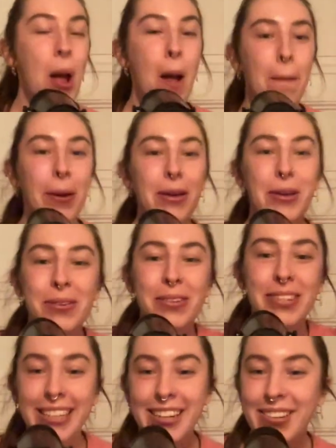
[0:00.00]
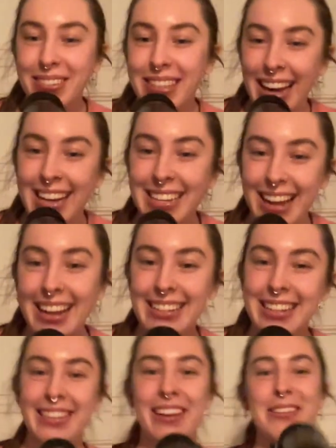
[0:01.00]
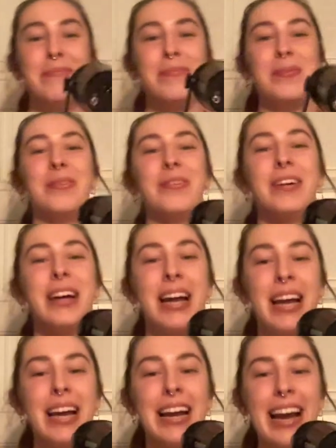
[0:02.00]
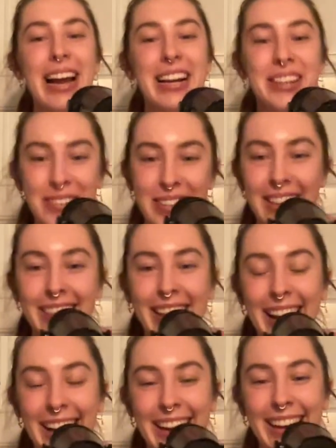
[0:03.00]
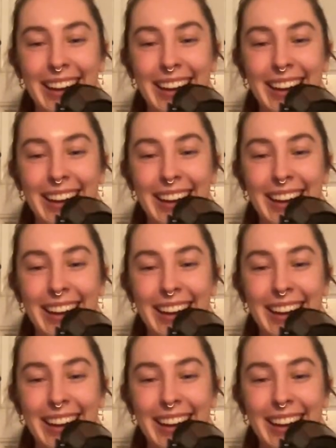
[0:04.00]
But you used that exact example, and you said that.